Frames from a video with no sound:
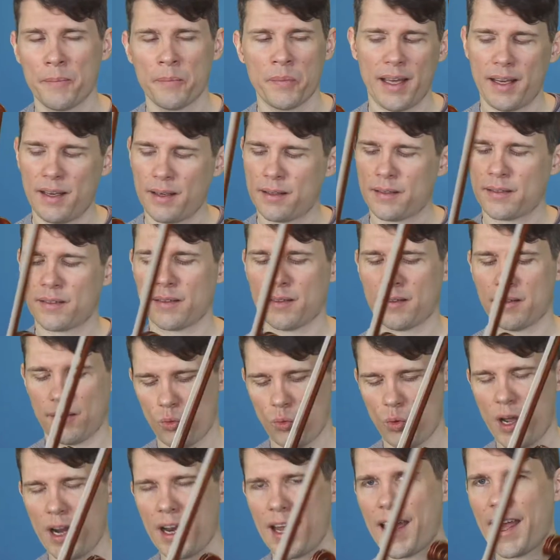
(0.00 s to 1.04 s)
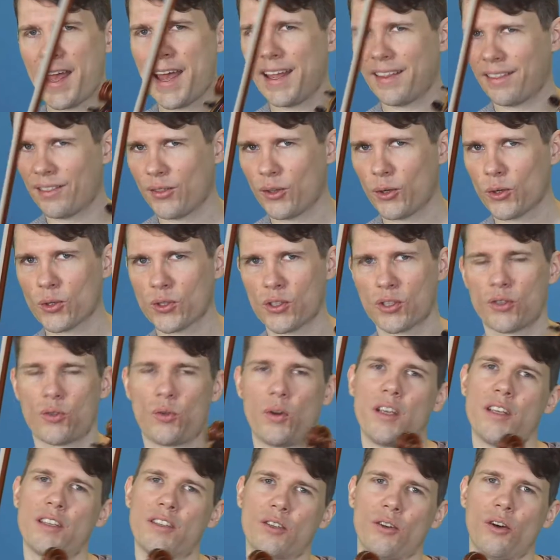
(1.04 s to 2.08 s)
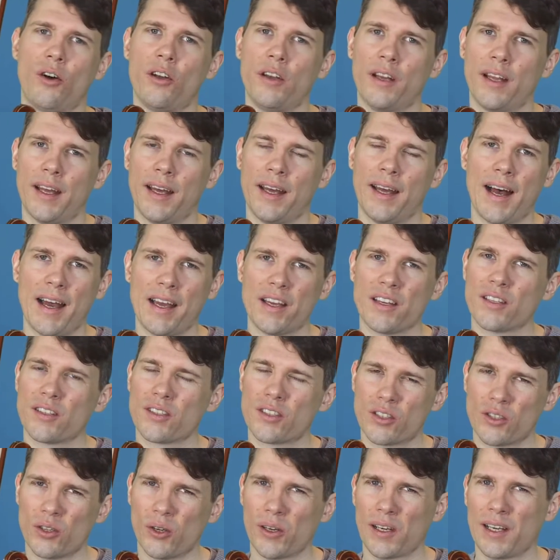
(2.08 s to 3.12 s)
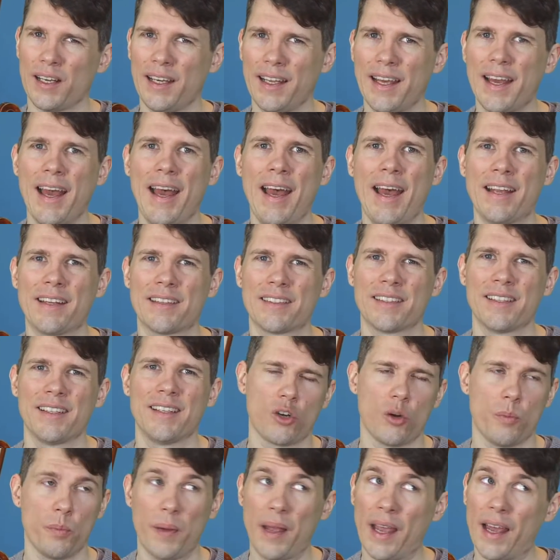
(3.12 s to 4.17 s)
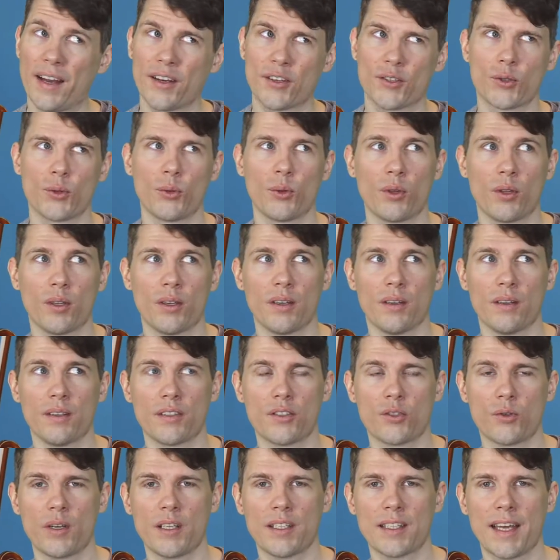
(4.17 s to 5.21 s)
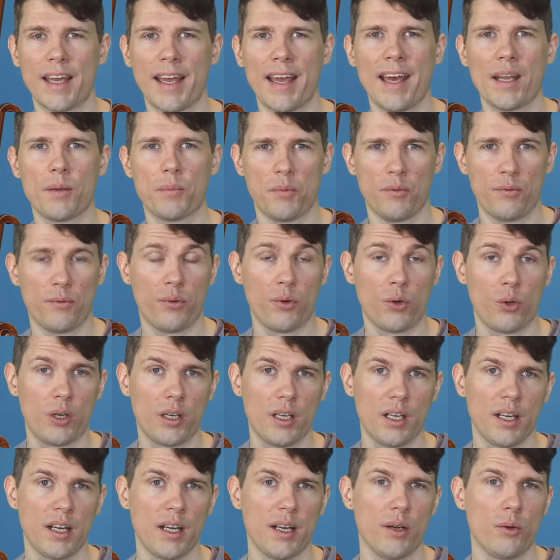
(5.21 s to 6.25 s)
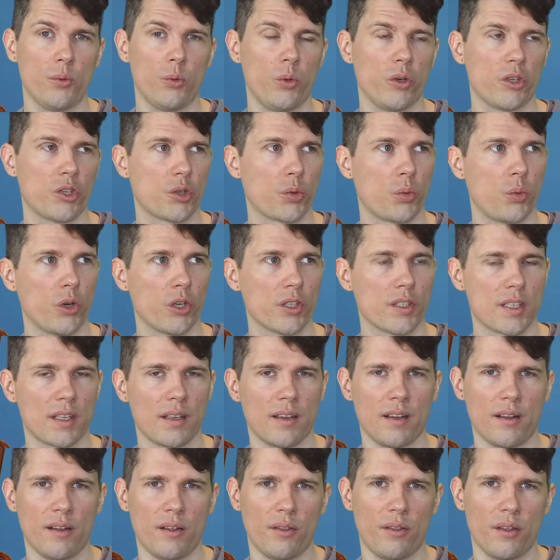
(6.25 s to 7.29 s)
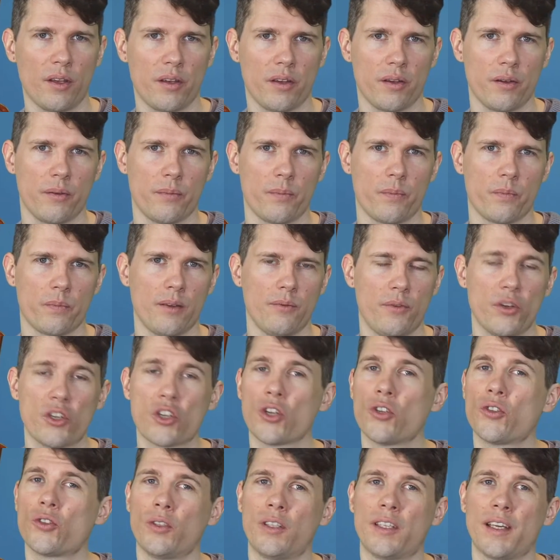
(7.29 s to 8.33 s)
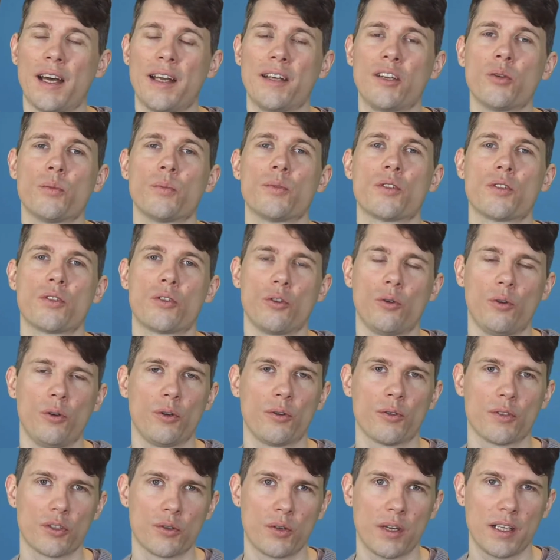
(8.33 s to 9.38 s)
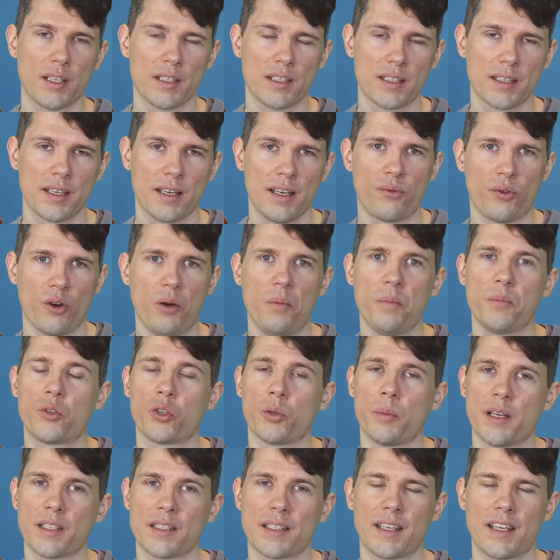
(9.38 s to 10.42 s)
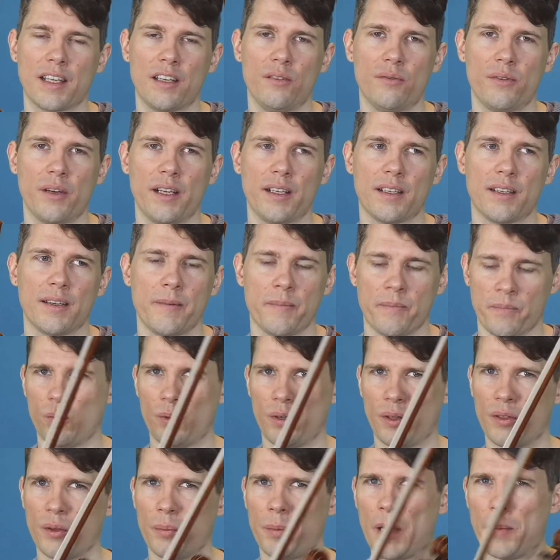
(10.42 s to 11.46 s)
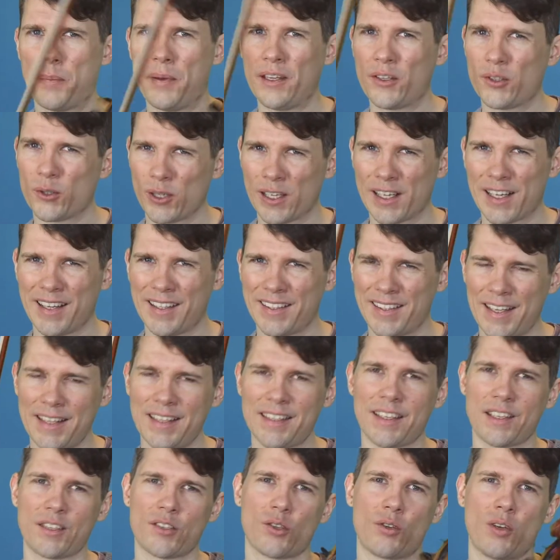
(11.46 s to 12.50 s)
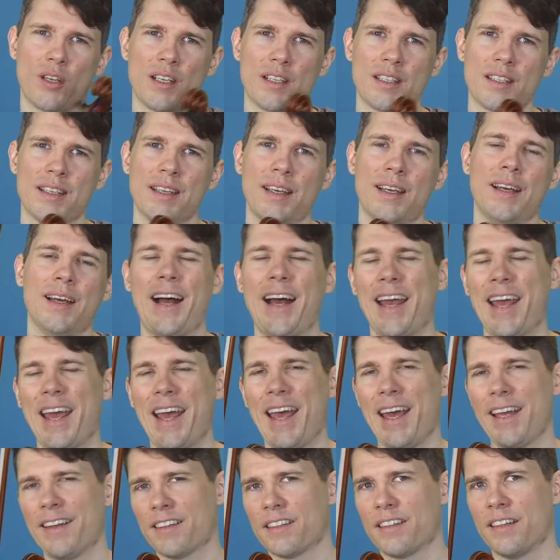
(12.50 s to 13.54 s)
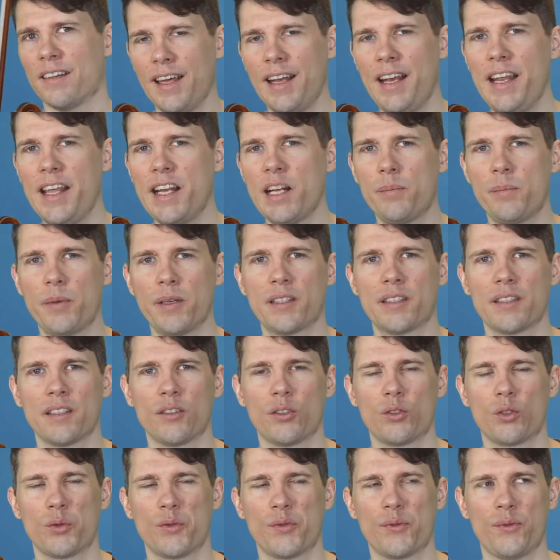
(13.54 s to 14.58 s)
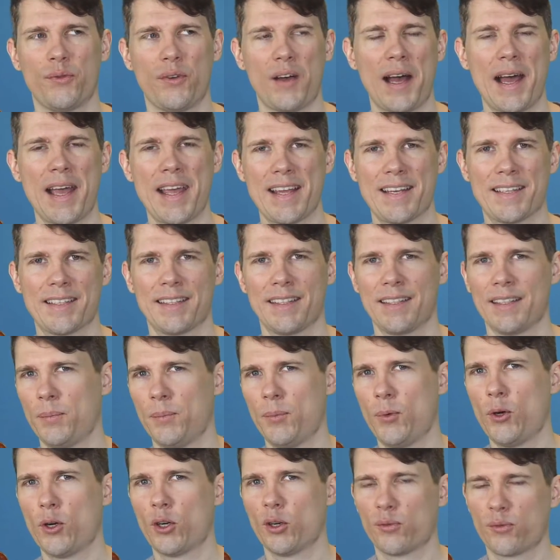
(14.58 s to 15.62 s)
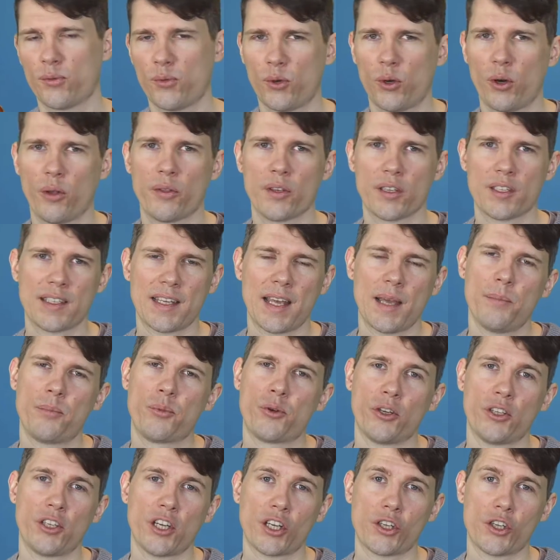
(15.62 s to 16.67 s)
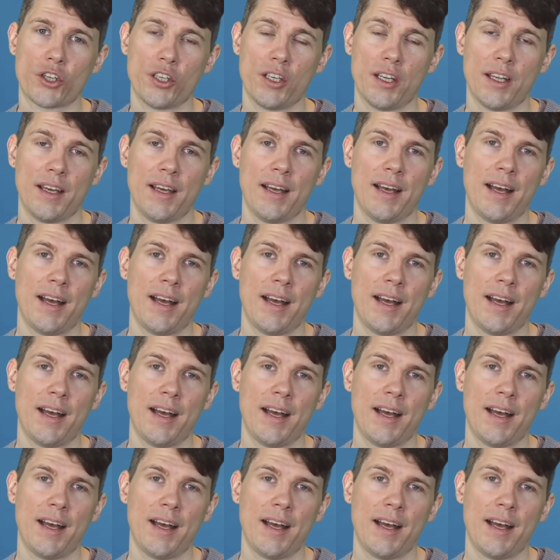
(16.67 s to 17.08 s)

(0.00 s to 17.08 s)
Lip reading: And when I had those strings on, I certainly had, compared to the strings I had before, which was the Vision Titanium solo strings from Thomastik Infeld, with the Perpetual Cadenza strings, I had a little bit to fight more for the same projection